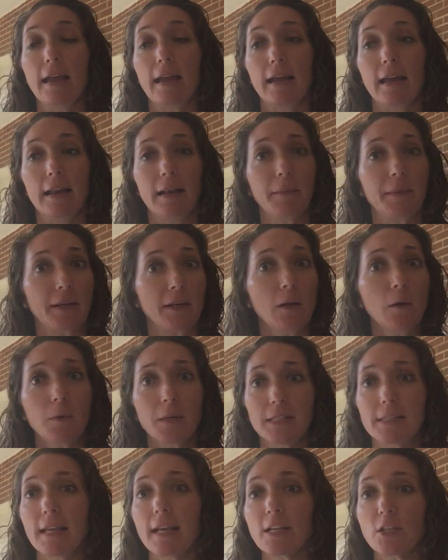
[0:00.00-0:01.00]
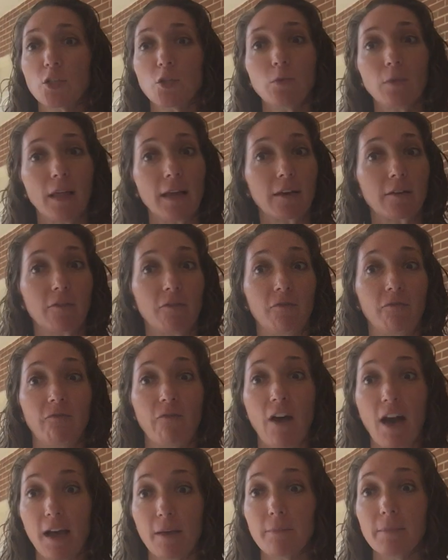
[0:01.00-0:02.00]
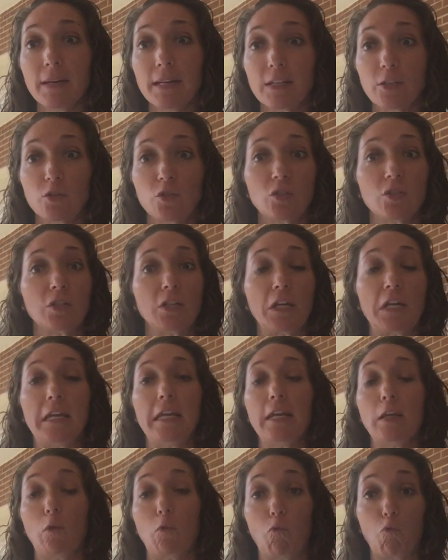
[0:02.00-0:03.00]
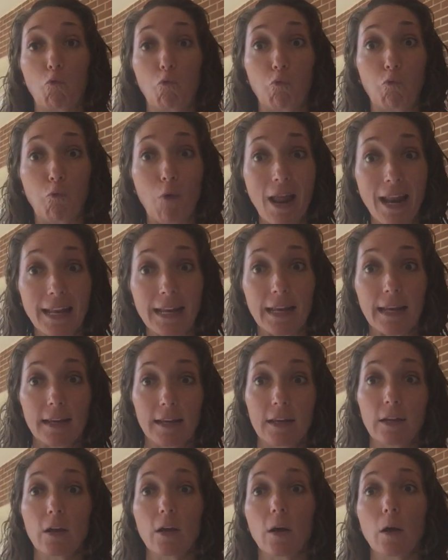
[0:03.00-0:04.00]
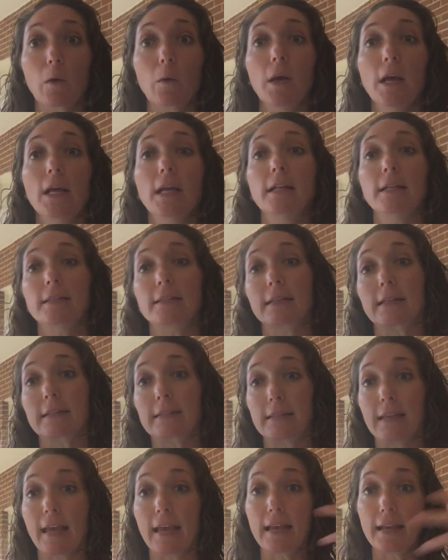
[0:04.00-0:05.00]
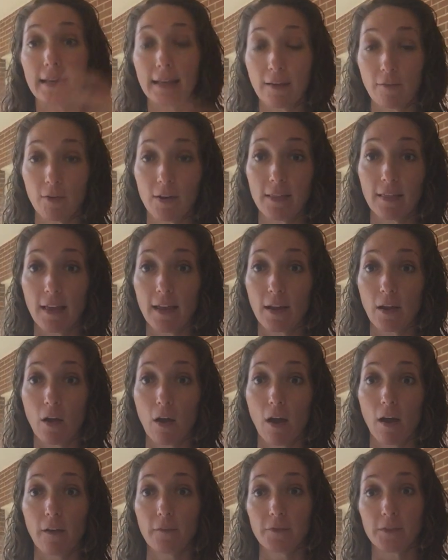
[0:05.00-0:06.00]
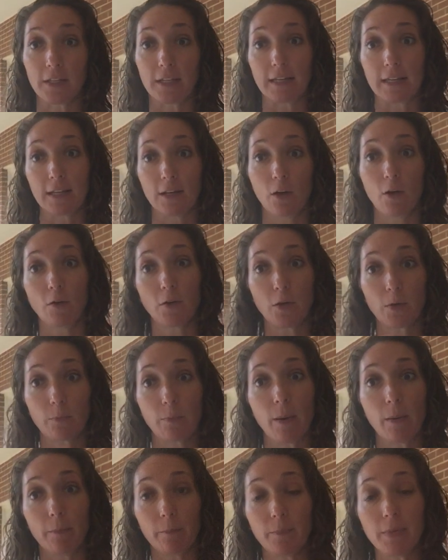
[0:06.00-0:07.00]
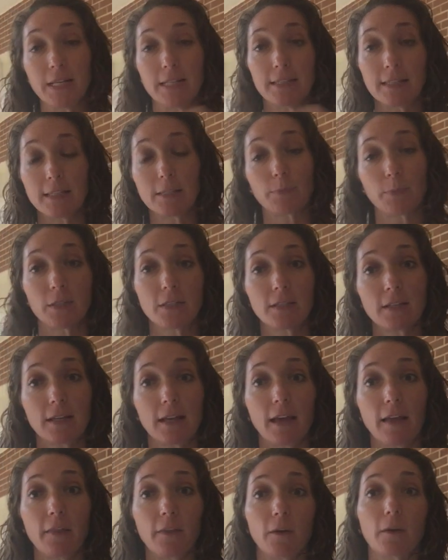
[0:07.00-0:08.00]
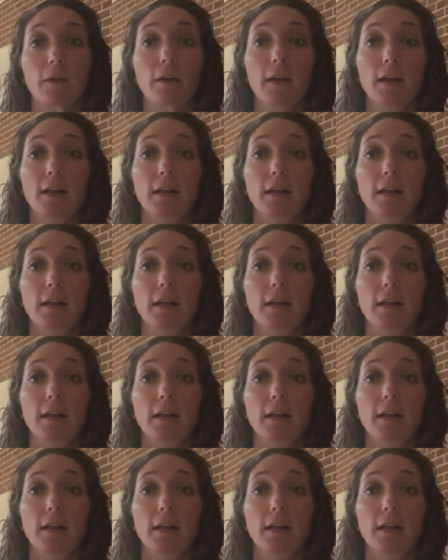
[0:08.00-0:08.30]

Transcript: And I'm like, no, it takes you like 5 minutes just to get ready, you know, to take everything off, to get all your pump pieces put together,